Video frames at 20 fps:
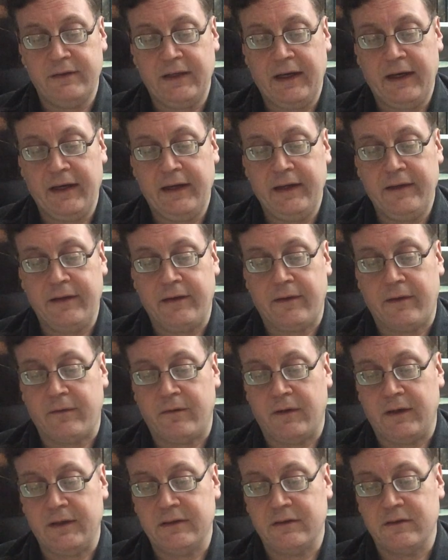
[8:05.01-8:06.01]
day, the
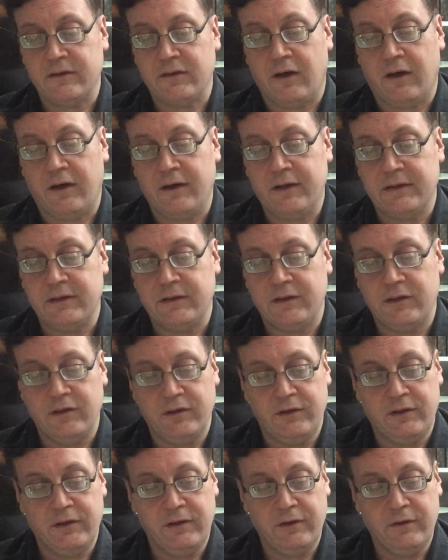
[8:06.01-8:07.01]
throstle cock and
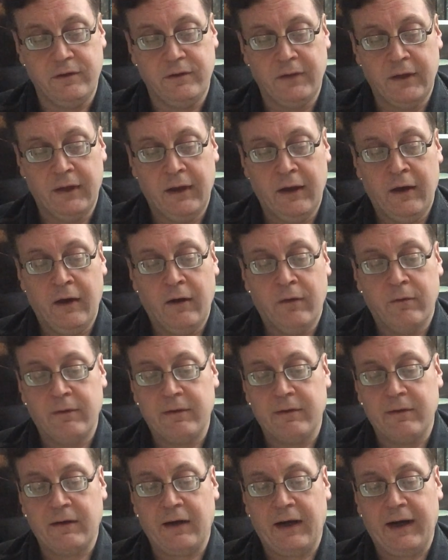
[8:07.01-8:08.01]
cuckoo,
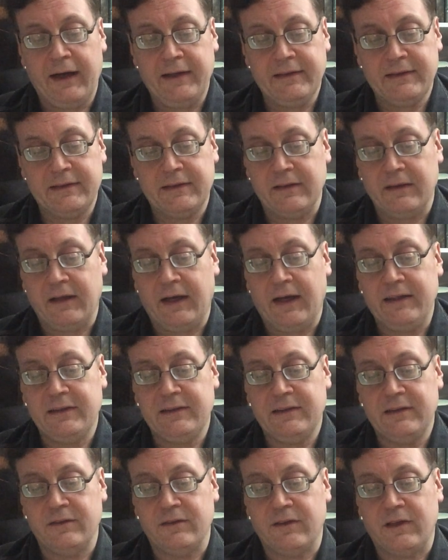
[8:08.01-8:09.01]
when lads and
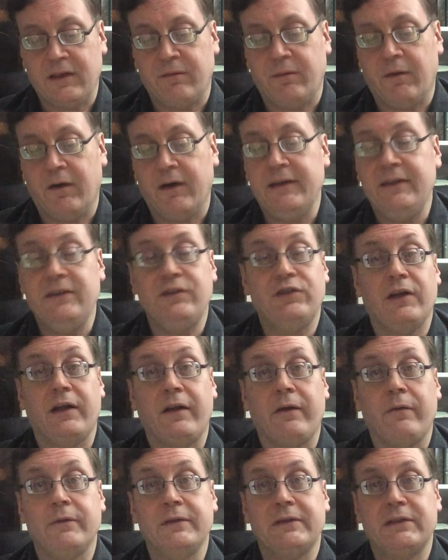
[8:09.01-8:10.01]
lasses look upon each
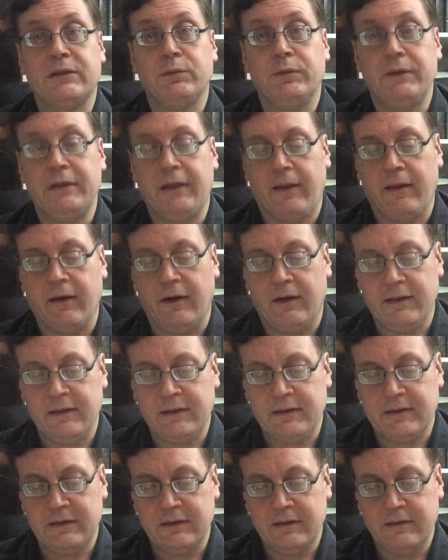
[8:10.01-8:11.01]
other with sweet
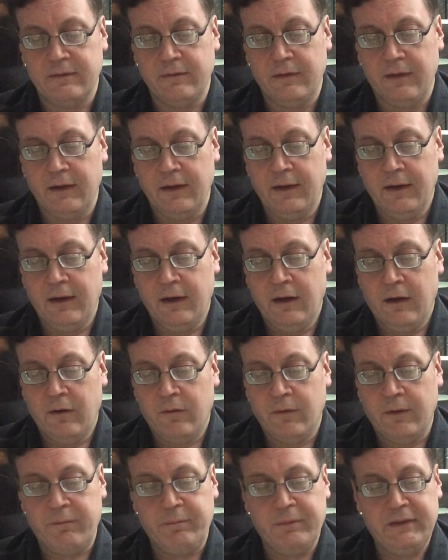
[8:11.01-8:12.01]
thoughts,
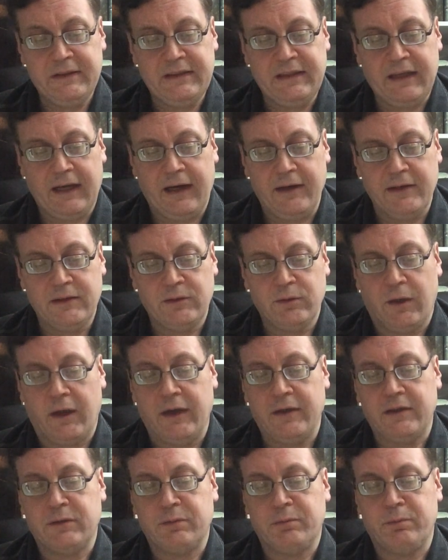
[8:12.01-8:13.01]
when busy
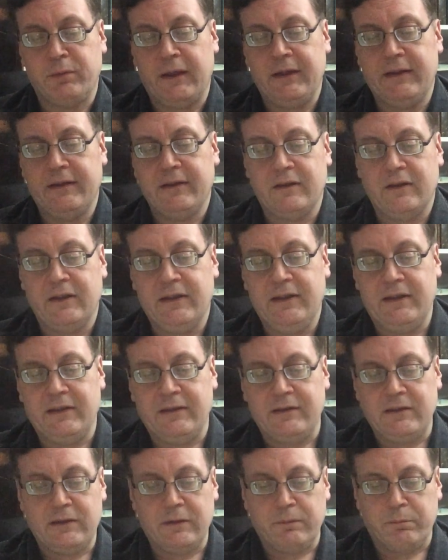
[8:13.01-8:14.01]
housewives spread their
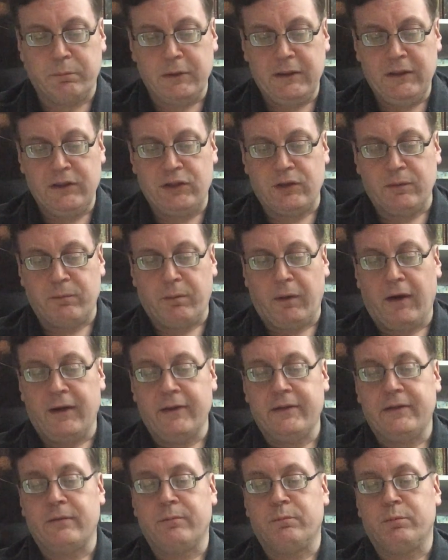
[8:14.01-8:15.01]
linen to bleach
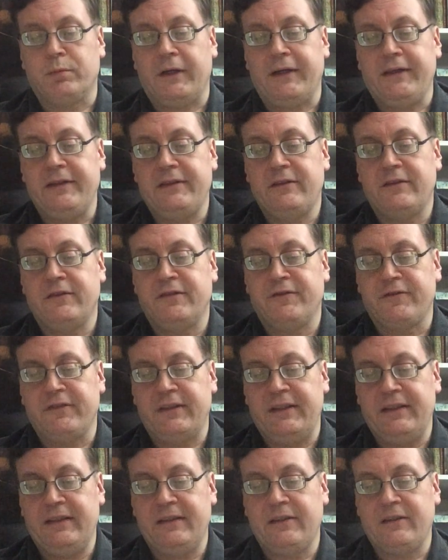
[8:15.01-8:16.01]
upon the bright
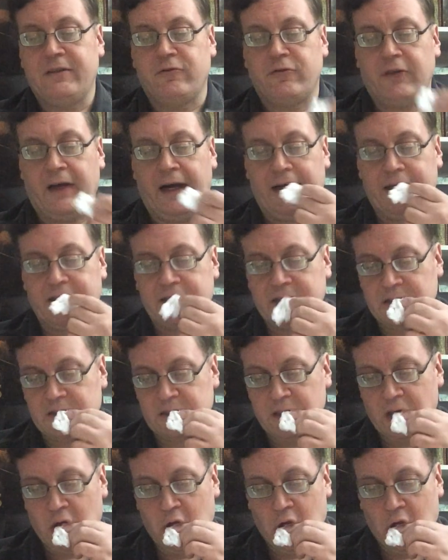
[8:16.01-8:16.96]
green grass.